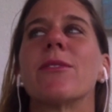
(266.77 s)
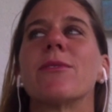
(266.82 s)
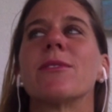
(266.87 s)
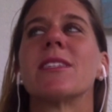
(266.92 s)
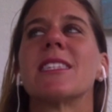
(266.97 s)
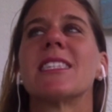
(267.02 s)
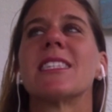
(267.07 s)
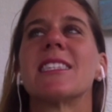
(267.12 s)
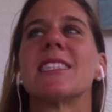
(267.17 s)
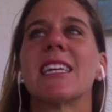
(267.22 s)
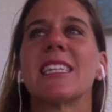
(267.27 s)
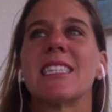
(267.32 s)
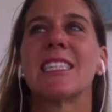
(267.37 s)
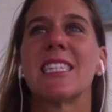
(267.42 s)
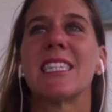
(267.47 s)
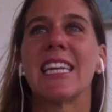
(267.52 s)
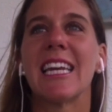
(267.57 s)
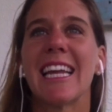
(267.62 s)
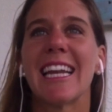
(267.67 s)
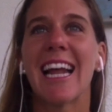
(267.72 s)

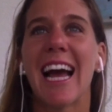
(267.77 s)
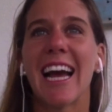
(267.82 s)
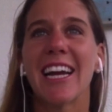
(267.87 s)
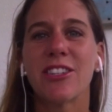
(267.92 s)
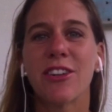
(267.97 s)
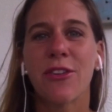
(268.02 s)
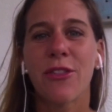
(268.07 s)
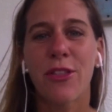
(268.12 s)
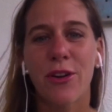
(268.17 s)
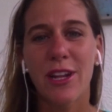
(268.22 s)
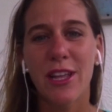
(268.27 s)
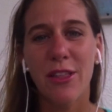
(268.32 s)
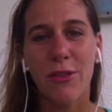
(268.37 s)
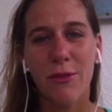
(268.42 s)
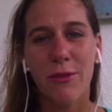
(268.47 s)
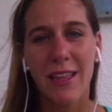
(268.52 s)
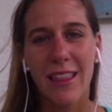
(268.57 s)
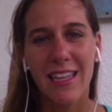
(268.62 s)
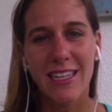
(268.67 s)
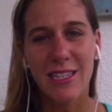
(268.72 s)
16. I turned
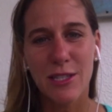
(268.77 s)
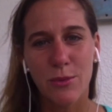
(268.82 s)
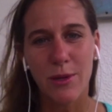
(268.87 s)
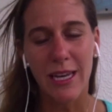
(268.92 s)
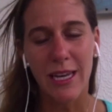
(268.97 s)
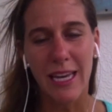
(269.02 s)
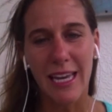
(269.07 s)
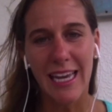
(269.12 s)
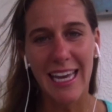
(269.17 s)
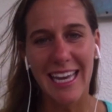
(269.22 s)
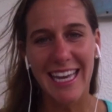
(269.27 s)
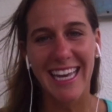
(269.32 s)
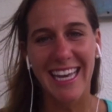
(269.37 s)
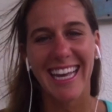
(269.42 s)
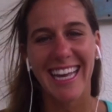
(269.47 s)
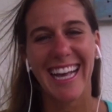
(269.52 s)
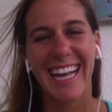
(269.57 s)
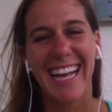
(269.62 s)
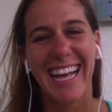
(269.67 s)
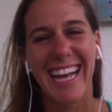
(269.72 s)
33 this
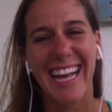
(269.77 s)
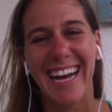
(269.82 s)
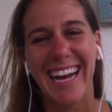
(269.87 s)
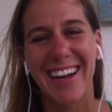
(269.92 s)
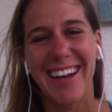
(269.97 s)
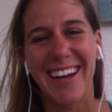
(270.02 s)
week.